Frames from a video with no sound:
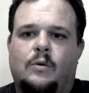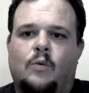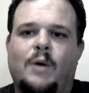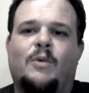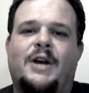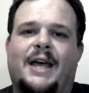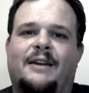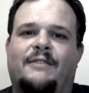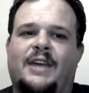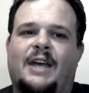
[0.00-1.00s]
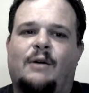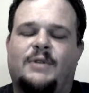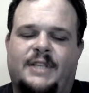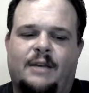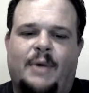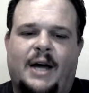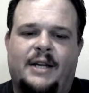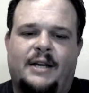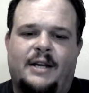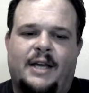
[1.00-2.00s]
One more negative thing I would say about
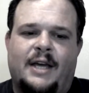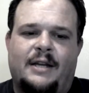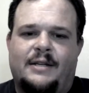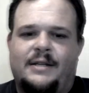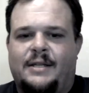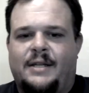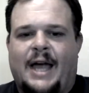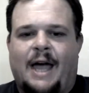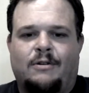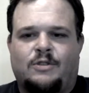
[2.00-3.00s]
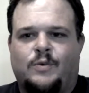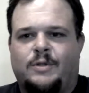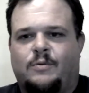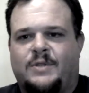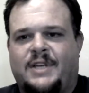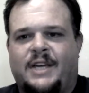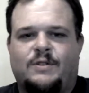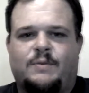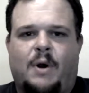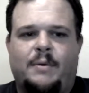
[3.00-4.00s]
it, and uh, the guy I was with was saying it
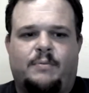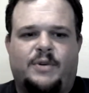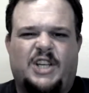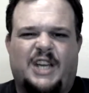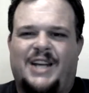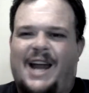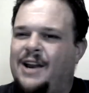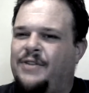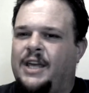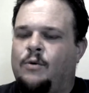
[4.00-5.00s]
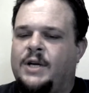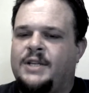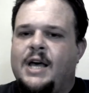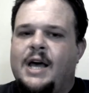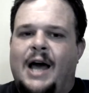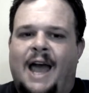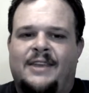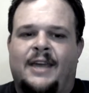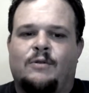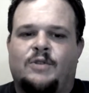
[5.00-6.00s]
was probably the projection. I don't think it was. I
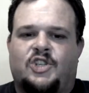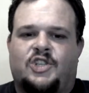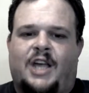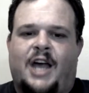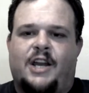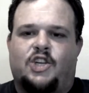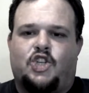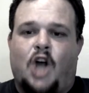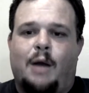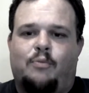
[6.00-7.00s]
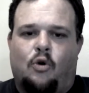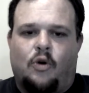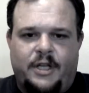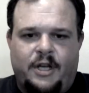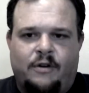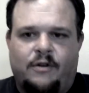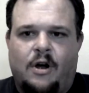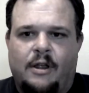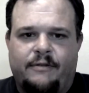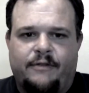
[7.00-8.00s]
think it was just kind of shot poorly
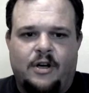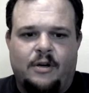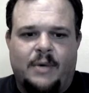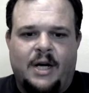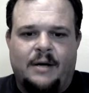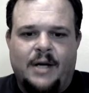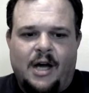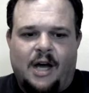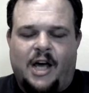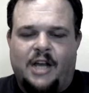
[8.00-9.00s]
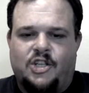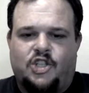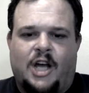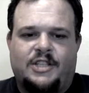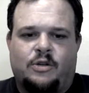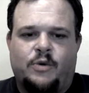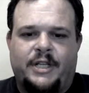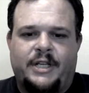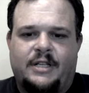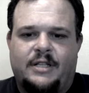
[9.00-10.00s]
overall, the film. Uh, a lot of the shots are
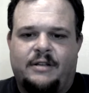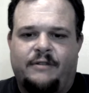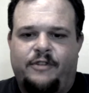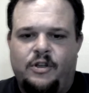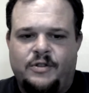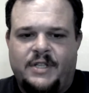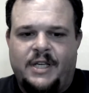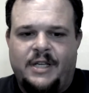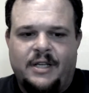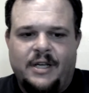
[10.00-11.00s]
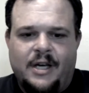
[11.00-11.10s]
really confusing.